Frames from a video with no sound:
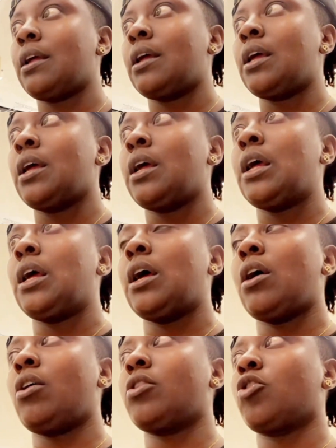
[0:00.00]
Yeah, is
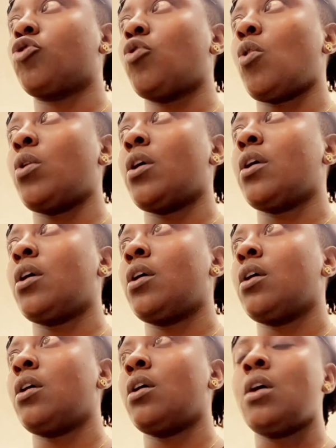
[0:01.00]
it USB the controller
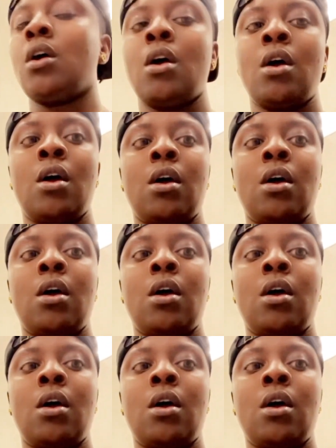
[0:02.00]
A or like